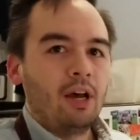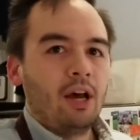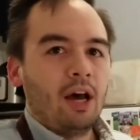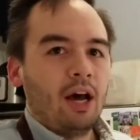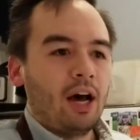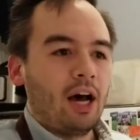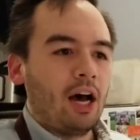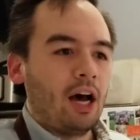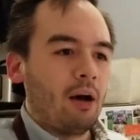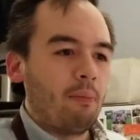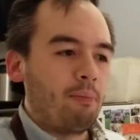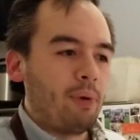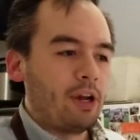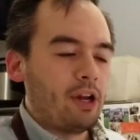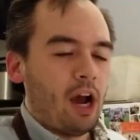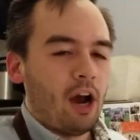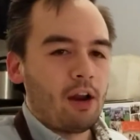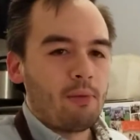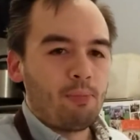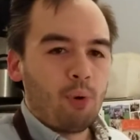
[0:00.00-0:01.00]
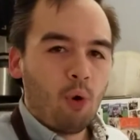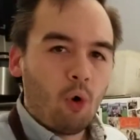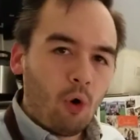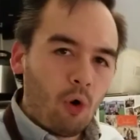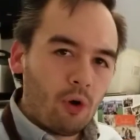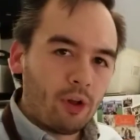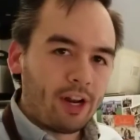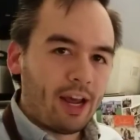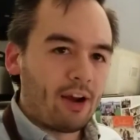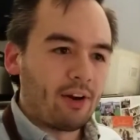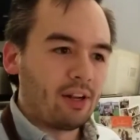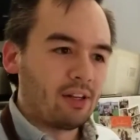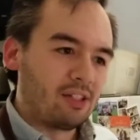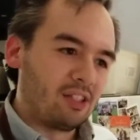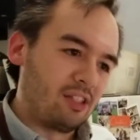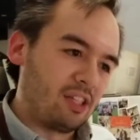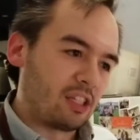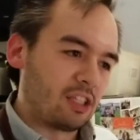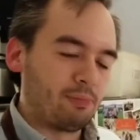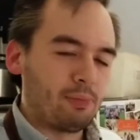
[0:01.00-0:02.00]
But I'd pull it out at
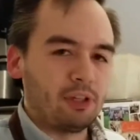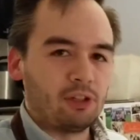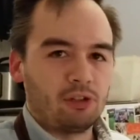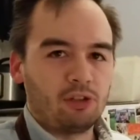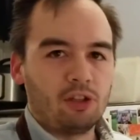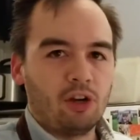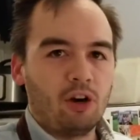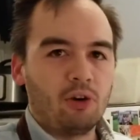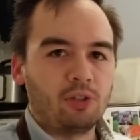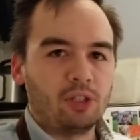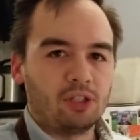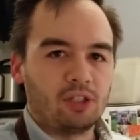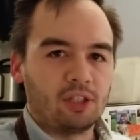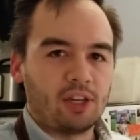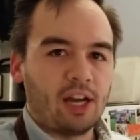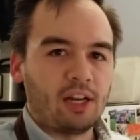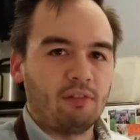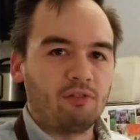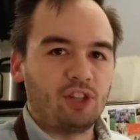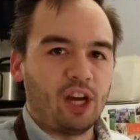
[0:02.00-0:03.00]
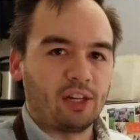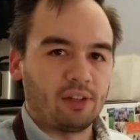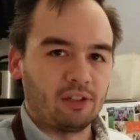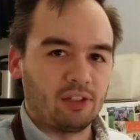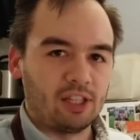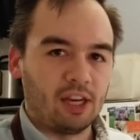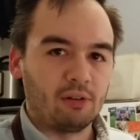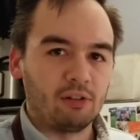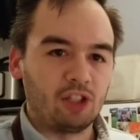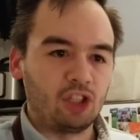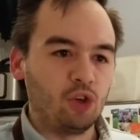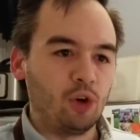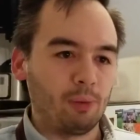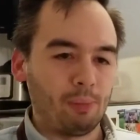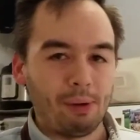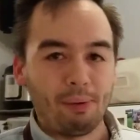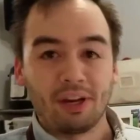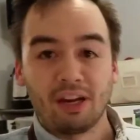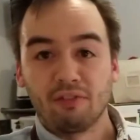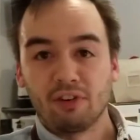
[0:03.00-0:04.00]
6 minutes or so just to kind of check to see how it's doing.
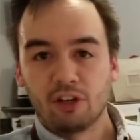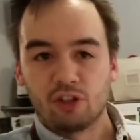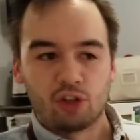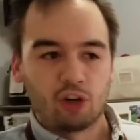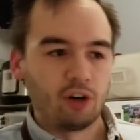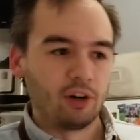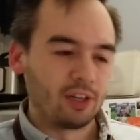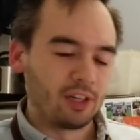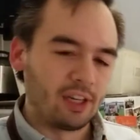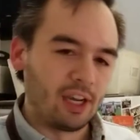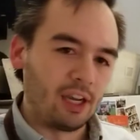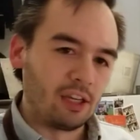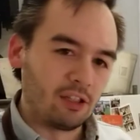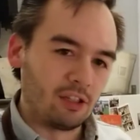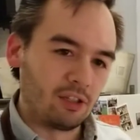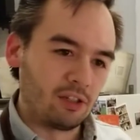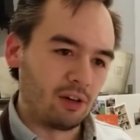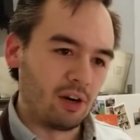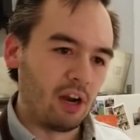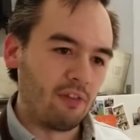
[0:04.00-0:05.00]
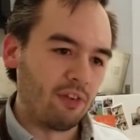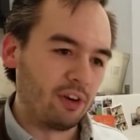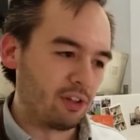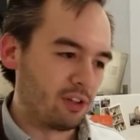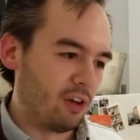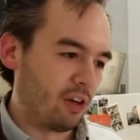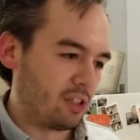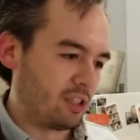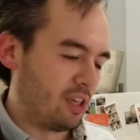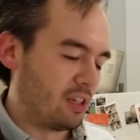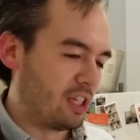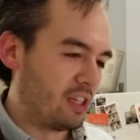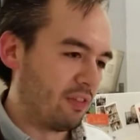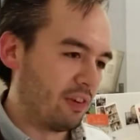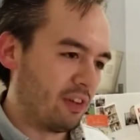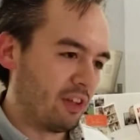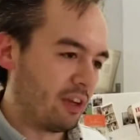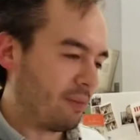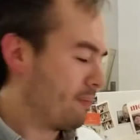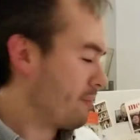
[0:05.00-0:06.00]
Maybe give it a turn in case your oven cooks
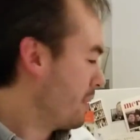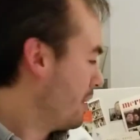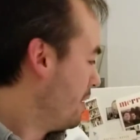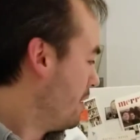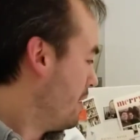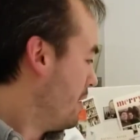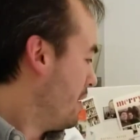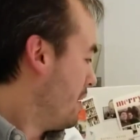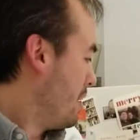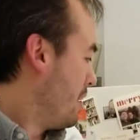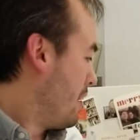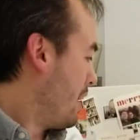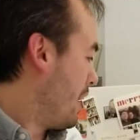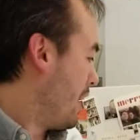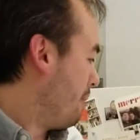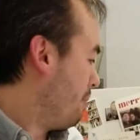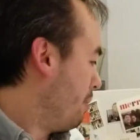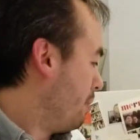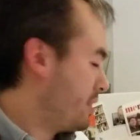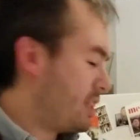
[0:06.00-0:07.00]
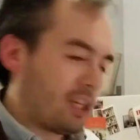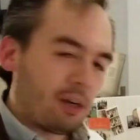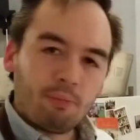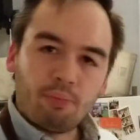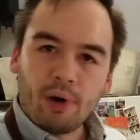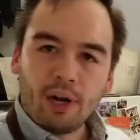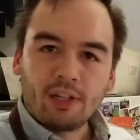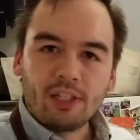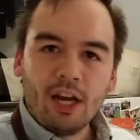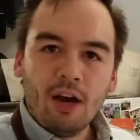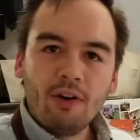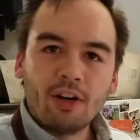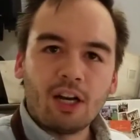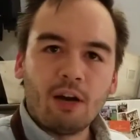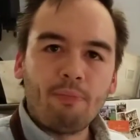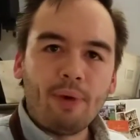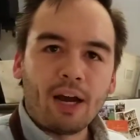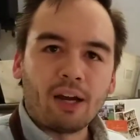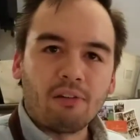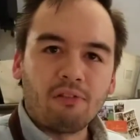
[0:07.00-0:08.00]
unevenly. We'll take a break now and
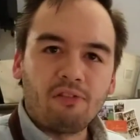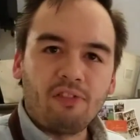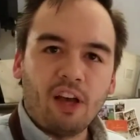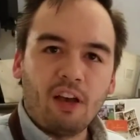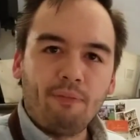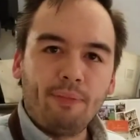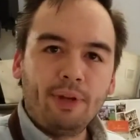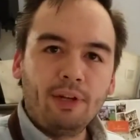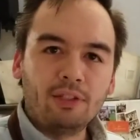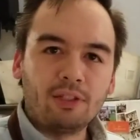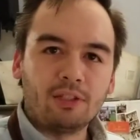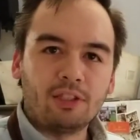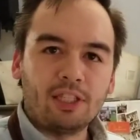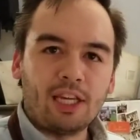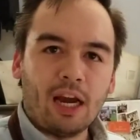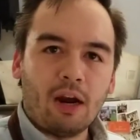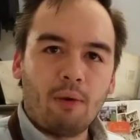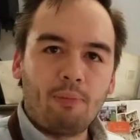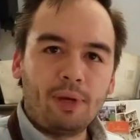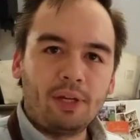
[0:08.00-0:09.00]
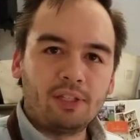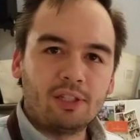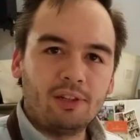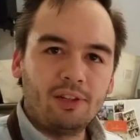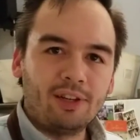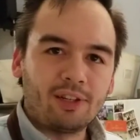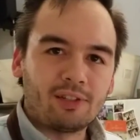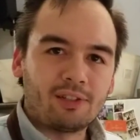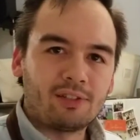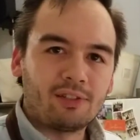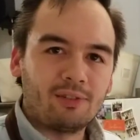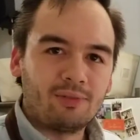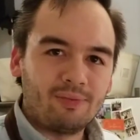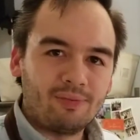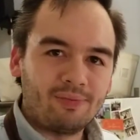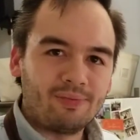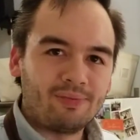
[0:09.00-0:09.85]
come back in 5 minutes to see how our pizza looks.